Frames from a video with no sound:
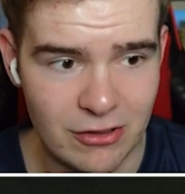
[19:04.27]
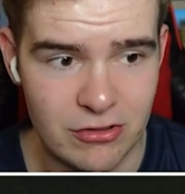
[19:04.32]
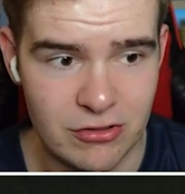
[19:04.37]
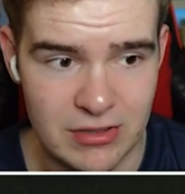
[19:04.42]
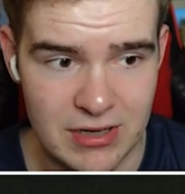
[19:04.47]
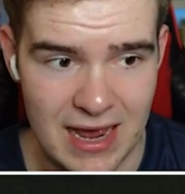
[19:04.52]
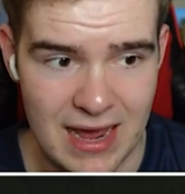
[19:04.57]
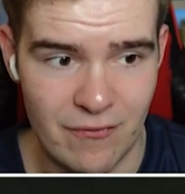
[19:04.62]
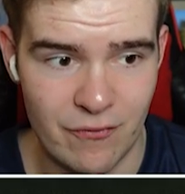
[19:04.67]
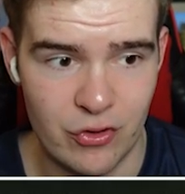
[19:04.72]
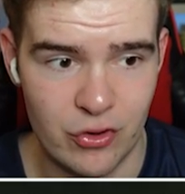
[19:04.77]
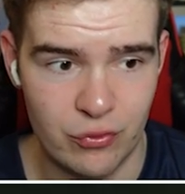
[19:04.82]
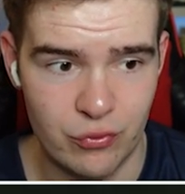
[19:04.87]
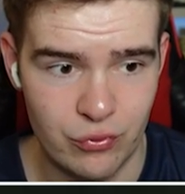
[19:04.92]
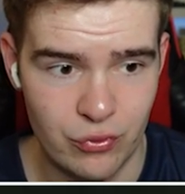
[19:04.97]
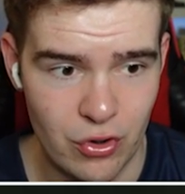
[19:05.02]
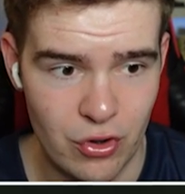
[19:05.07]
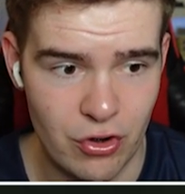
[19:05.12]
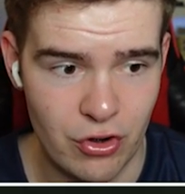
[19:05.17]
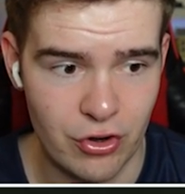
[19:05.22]
could have a
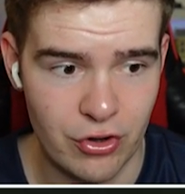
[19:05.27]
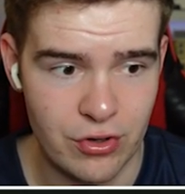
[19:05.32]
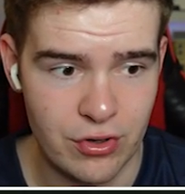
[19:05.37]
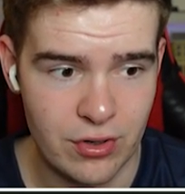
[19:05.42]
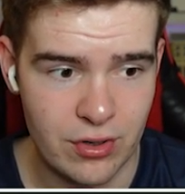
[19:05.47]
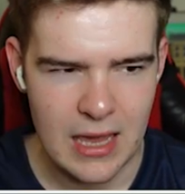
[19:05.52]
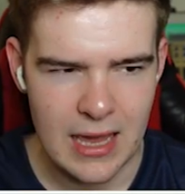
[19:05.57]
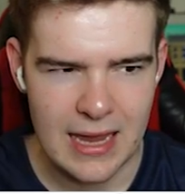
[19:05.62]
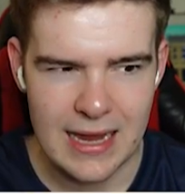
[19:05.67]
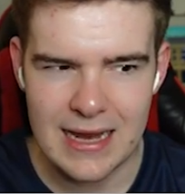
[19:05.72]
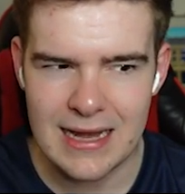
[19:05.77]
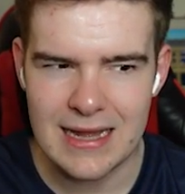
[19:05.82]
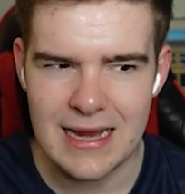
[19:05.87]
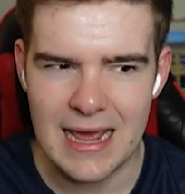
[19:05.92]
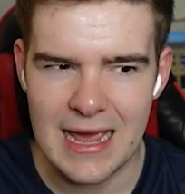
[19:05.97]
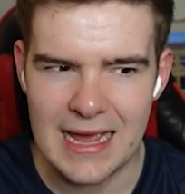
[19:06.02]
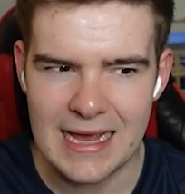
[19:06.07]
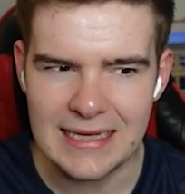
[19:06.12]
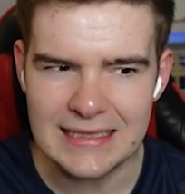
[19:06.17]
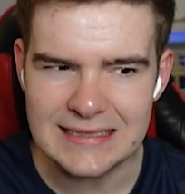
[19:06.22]
run in,
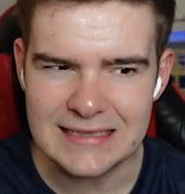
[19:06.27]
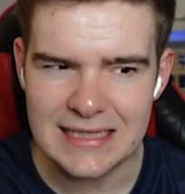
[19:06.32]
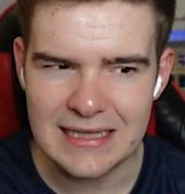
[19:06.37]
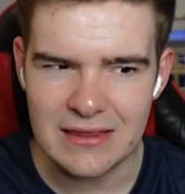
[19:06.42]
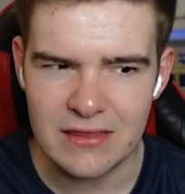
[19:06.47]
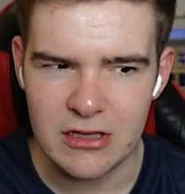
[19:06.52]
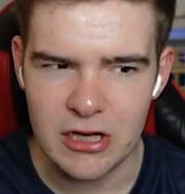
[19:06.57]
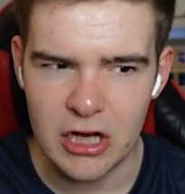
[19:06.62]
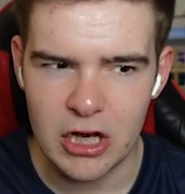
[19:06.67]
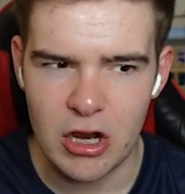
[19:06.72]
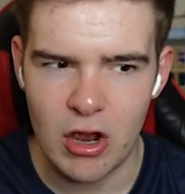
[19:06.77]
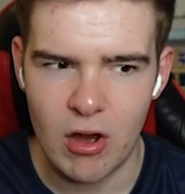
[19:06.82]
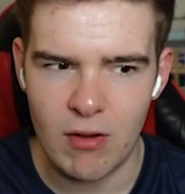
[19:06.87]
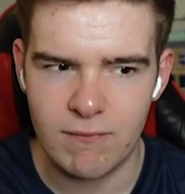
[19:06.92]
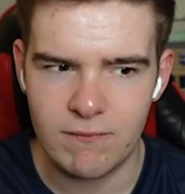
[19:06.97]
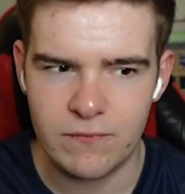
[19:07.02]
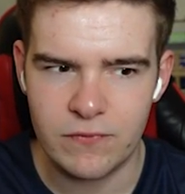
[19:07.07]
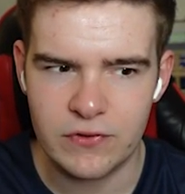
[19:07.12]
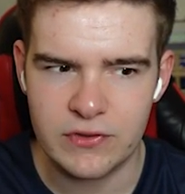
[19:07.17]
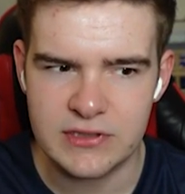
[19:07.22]
is it the
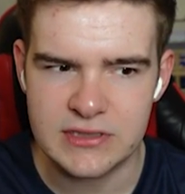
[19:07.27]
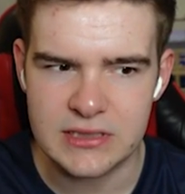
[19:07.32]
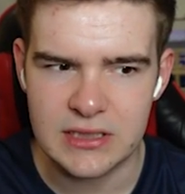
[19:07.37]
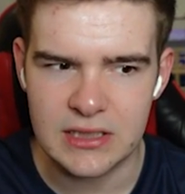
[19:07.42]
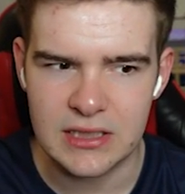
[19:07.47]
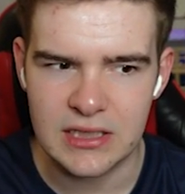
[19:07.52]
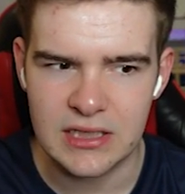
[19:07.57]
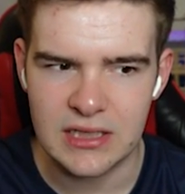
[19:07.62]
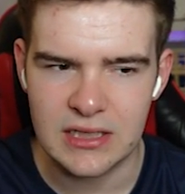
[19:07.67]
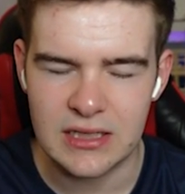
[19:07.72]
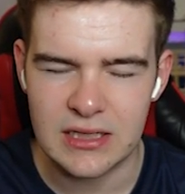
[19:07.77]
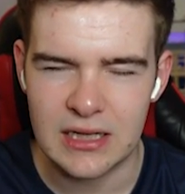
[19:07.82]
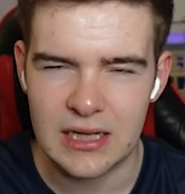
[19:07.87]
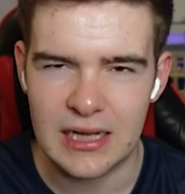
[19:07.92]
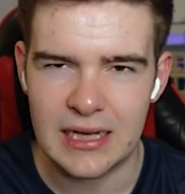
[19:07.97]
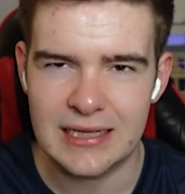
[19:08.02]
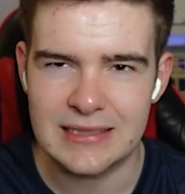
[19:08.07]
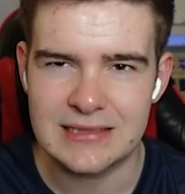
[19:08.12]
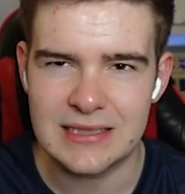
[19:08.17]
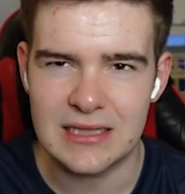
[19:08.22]
Conference League?
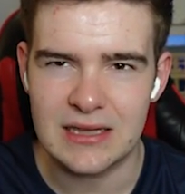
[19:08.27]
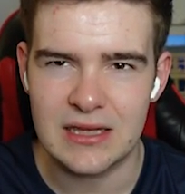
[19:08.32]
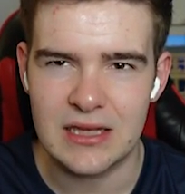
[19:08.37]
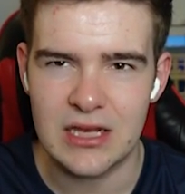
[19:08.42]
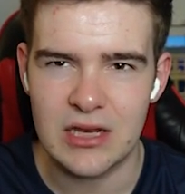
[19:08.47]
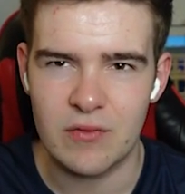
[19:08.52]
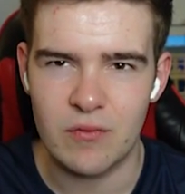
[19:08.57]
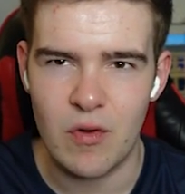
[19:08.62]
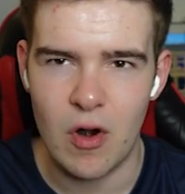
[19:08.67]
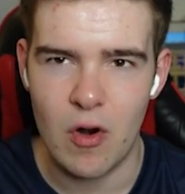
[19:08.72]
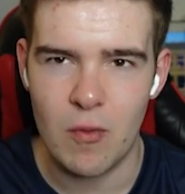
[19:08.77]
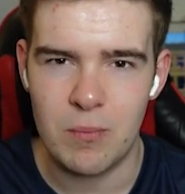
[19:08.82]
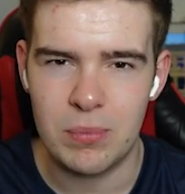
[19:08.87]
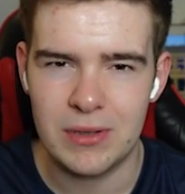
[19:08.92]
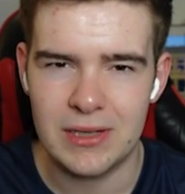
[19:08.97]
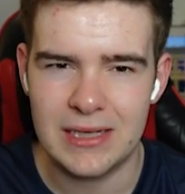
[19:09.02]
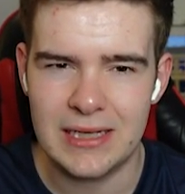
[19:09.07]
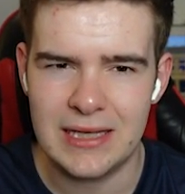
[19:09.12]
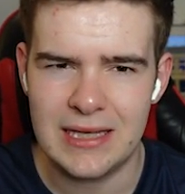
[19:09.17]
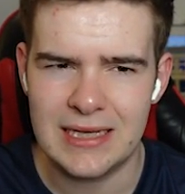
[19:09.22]
Is it the Europa
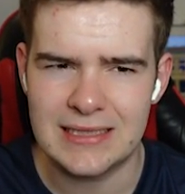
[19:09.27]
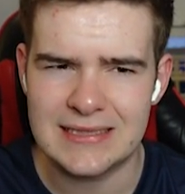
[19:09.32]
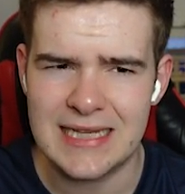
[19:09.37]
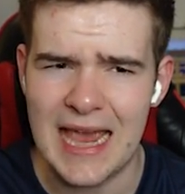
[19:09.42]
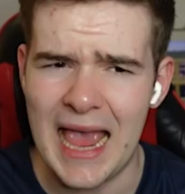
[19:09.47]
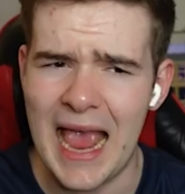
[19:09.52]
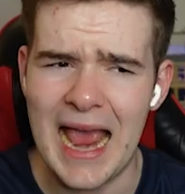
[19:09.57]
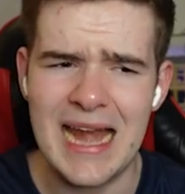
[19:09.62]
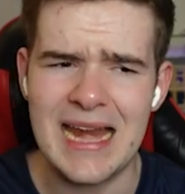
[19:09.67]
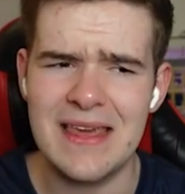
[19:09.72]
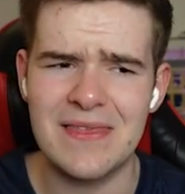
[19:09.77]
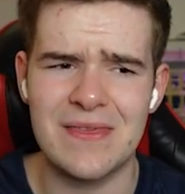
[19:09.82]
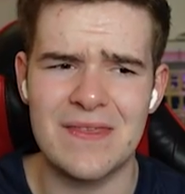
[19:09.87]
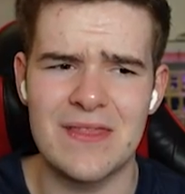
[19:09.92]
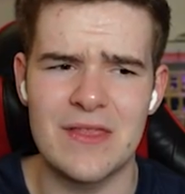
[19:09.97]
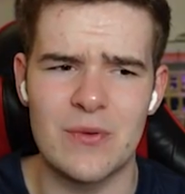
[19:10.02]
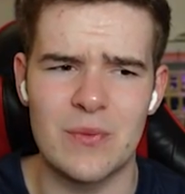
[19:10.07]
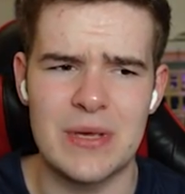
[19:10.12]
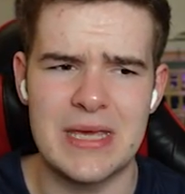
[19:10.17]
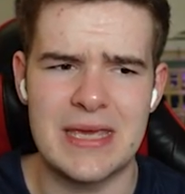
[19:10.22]
League? Is it anything
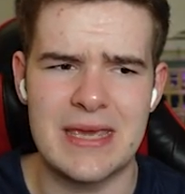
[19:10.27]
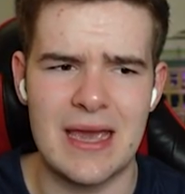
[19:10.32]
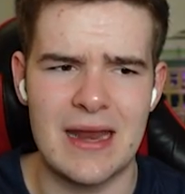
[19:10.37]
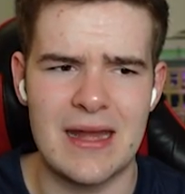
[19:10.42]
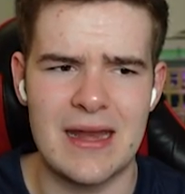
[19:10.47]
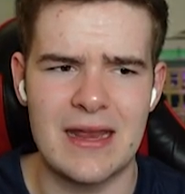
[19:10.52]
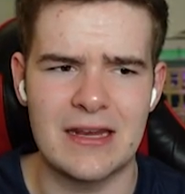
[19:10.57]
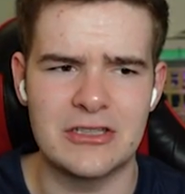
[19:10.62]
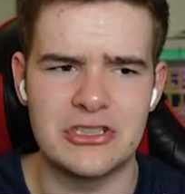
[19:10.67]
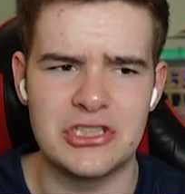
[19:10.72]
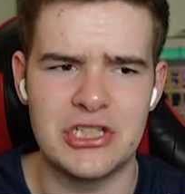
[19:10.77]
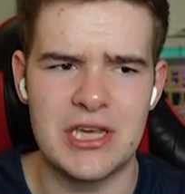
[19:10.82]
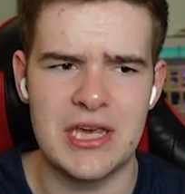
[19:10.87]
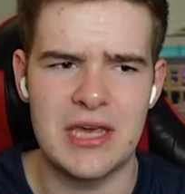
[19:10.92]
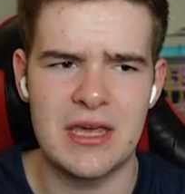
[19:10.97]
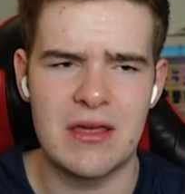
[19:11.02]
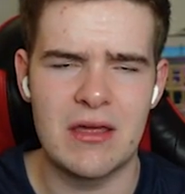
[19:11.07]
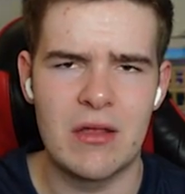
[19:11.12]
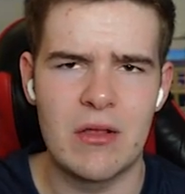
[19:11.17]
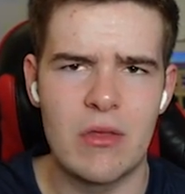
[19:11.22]
that we get next
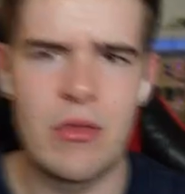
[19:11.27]
year?